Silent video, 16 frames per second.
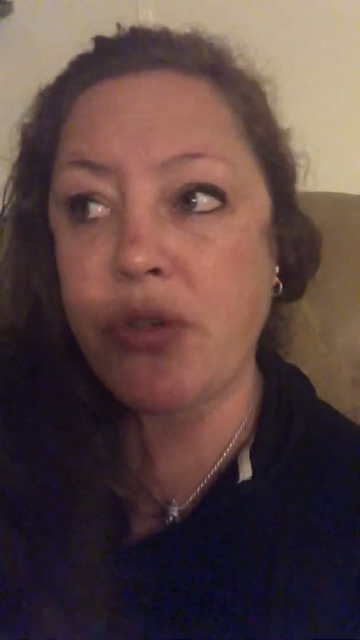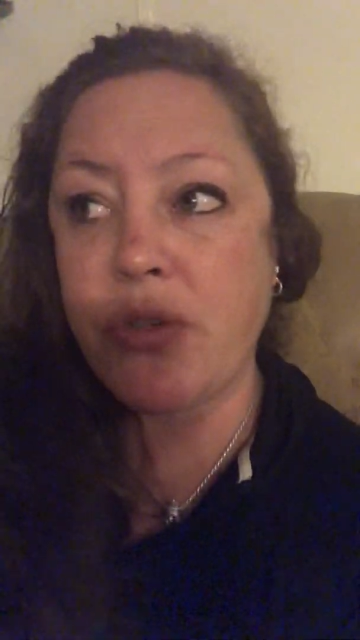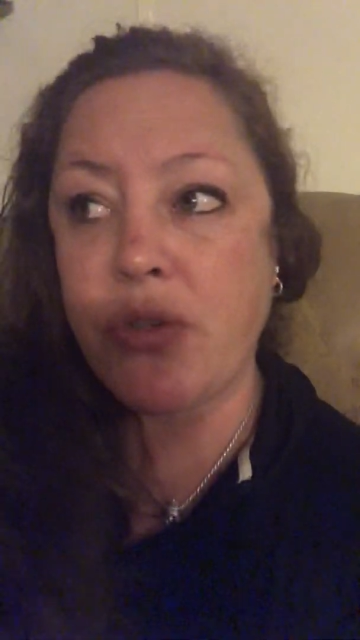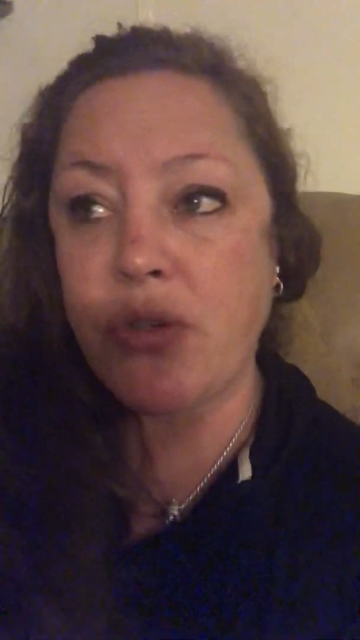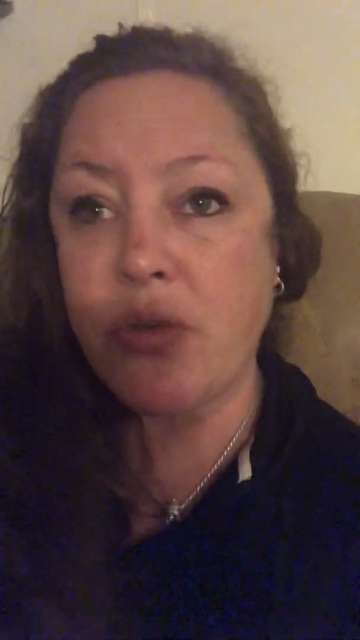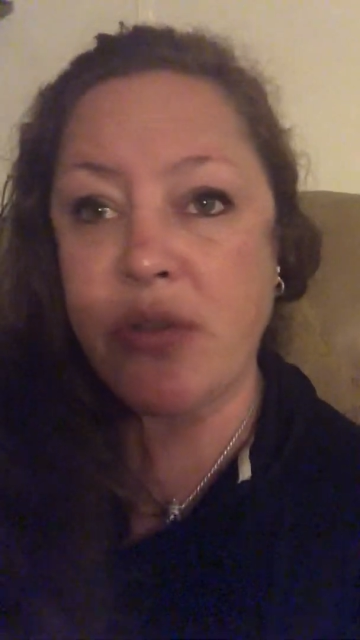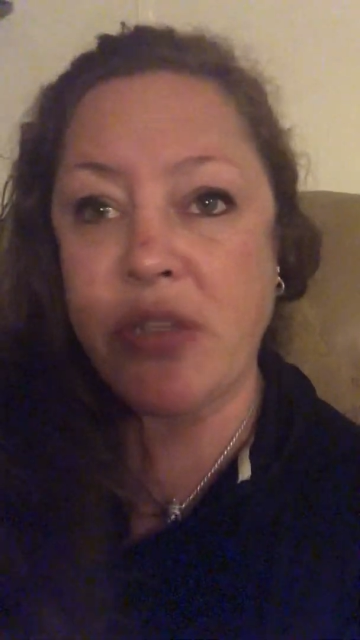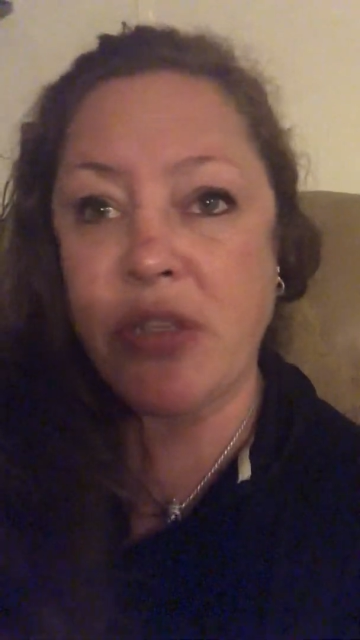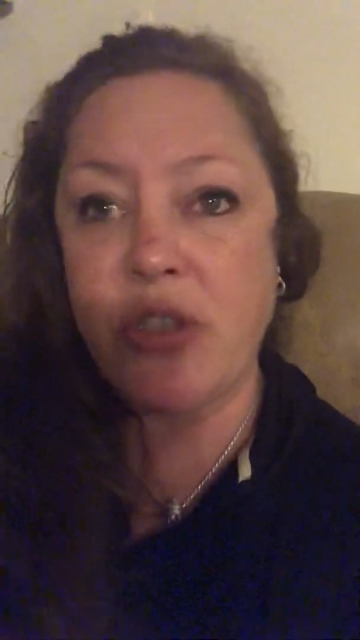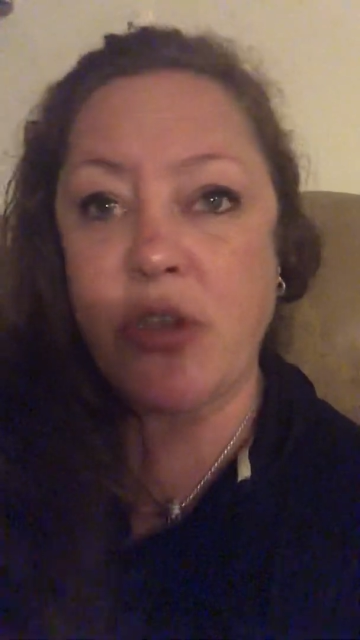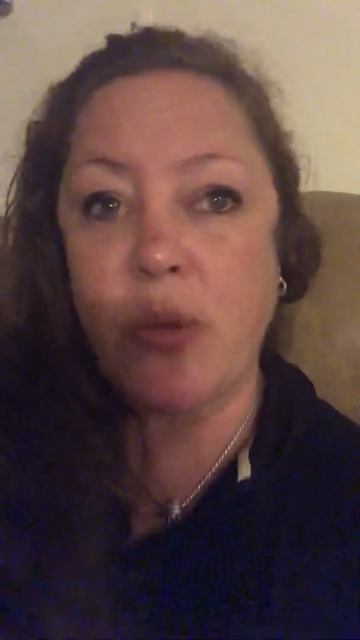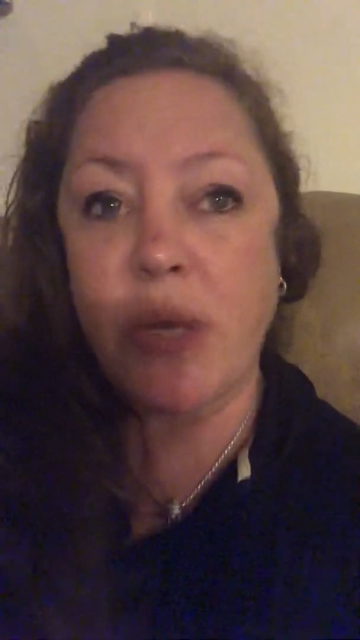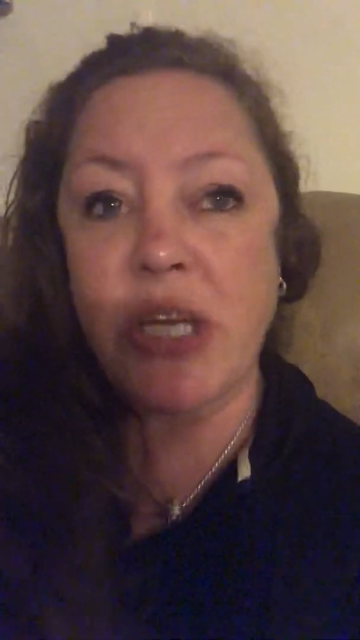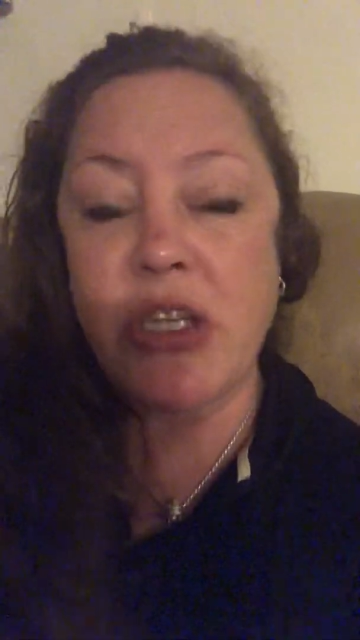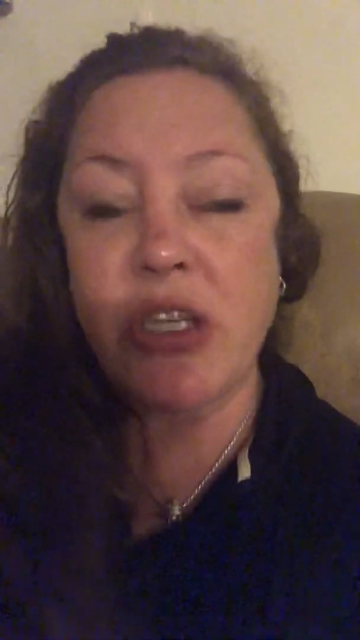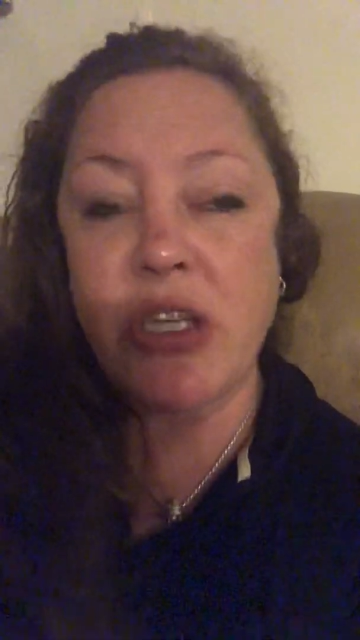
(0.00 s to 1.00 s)
to
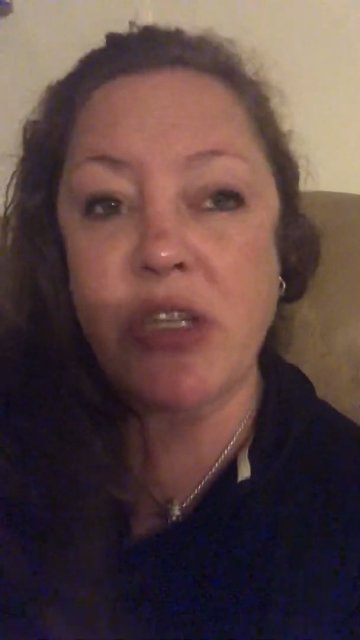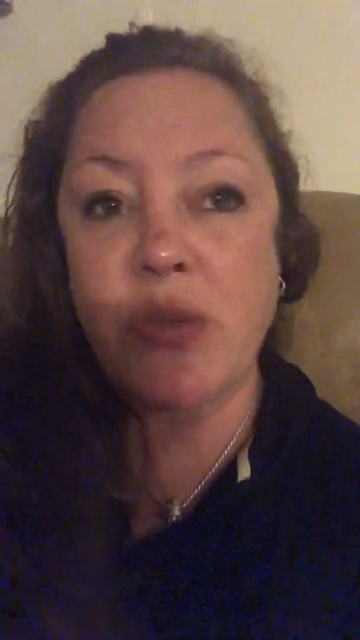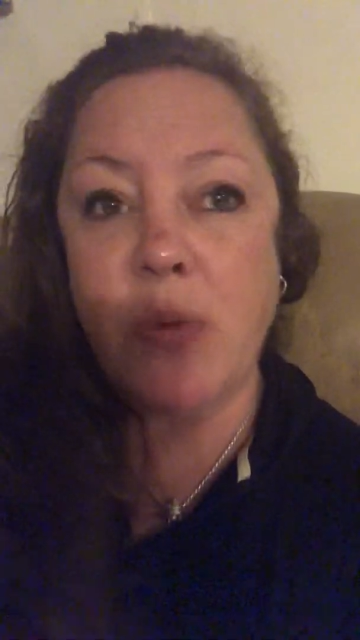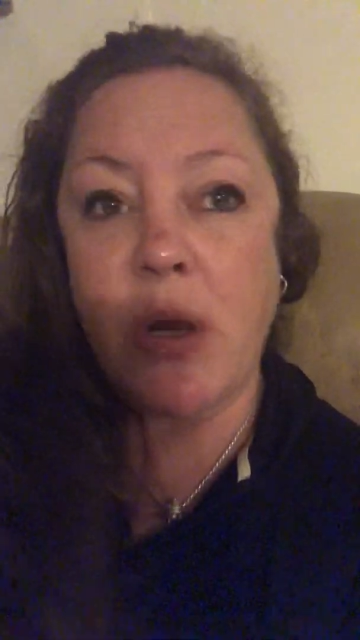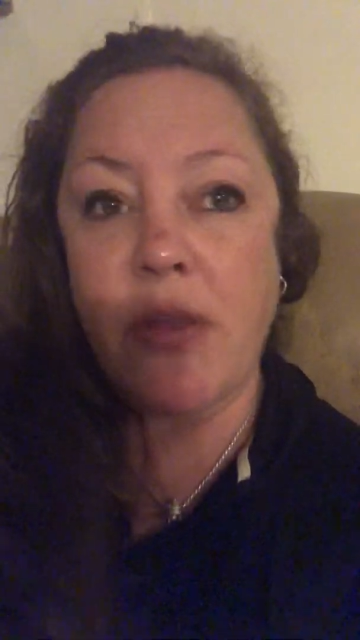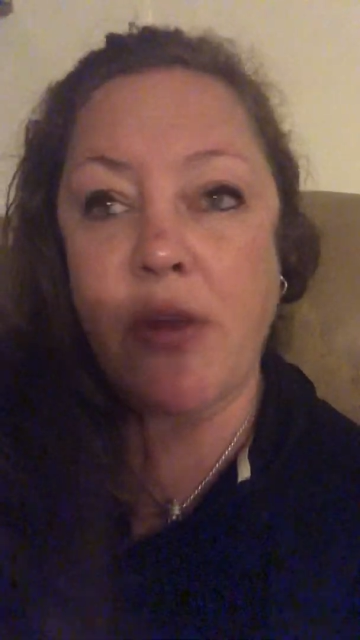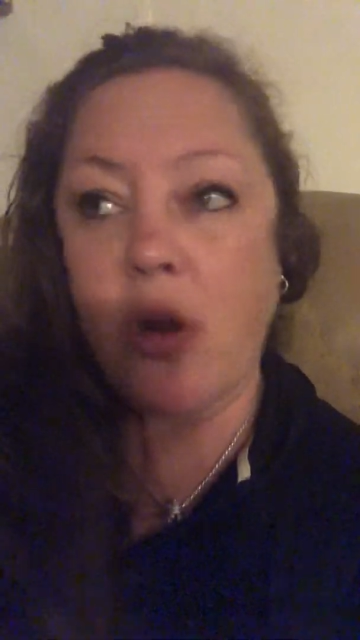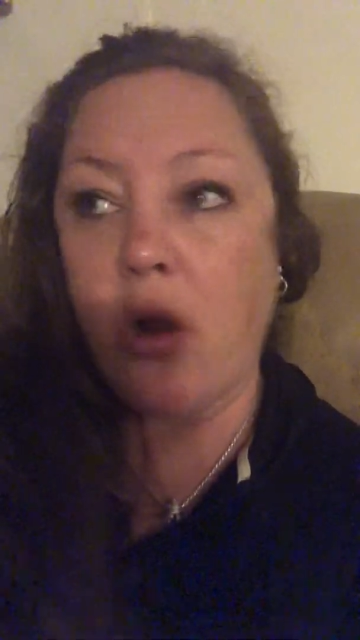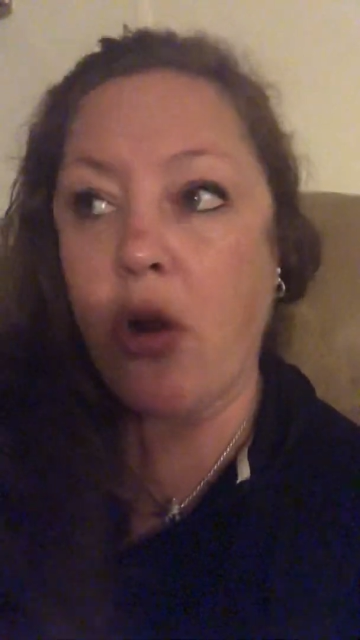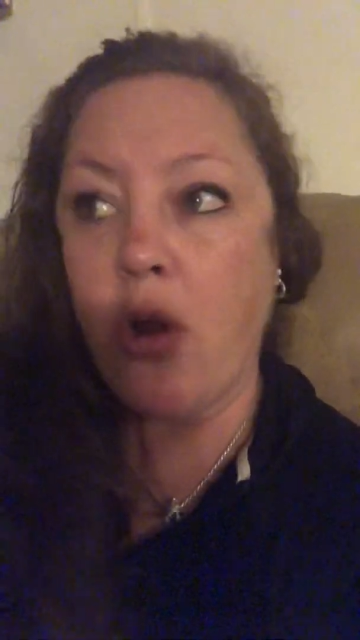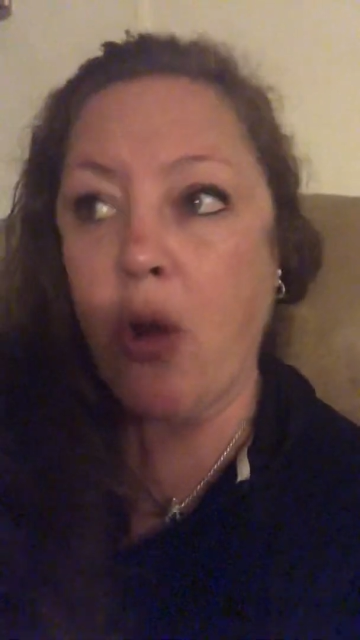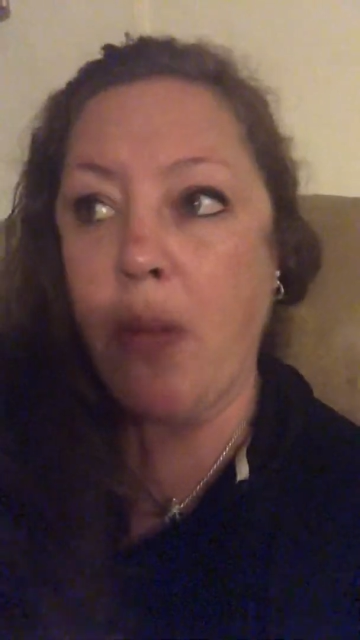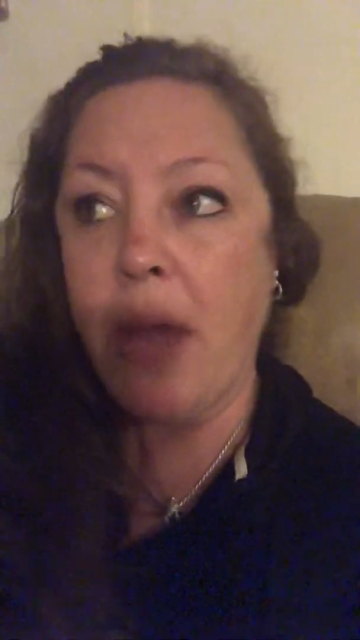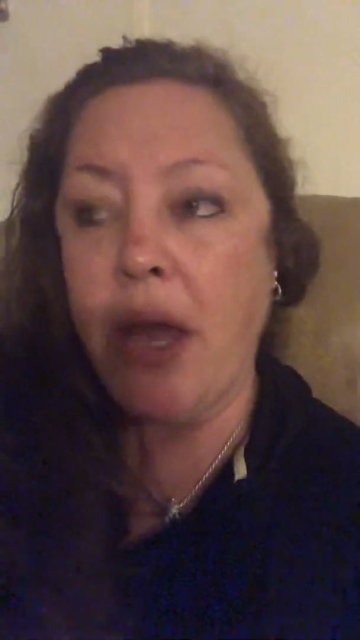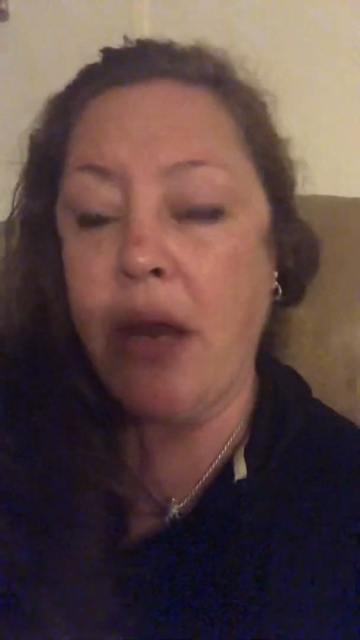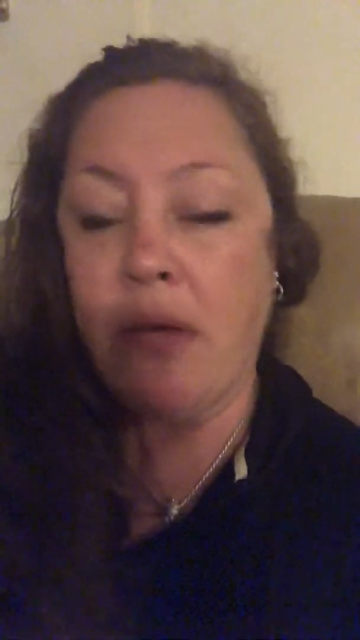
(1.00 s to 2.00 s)
situations where there are no
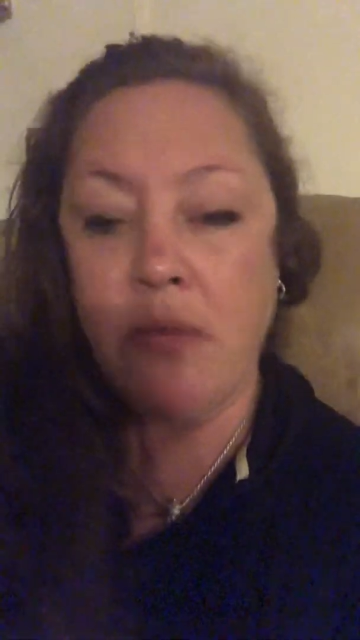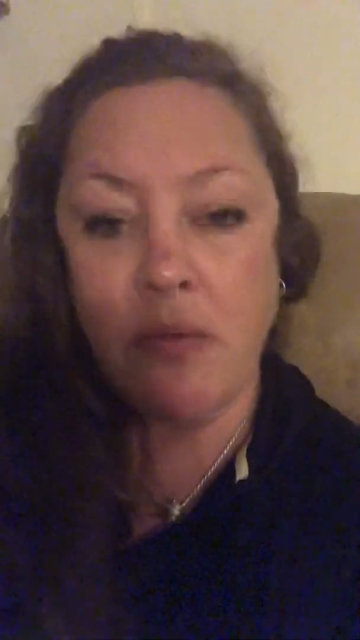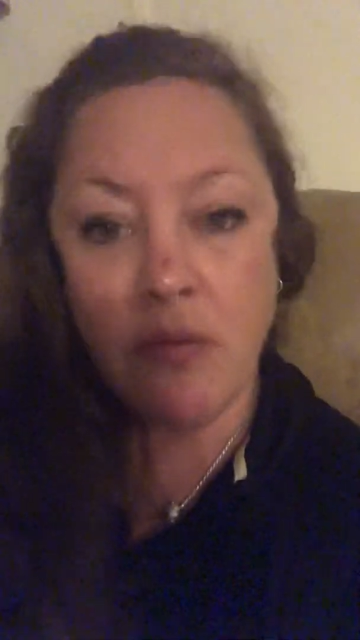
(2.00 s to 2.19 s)
men.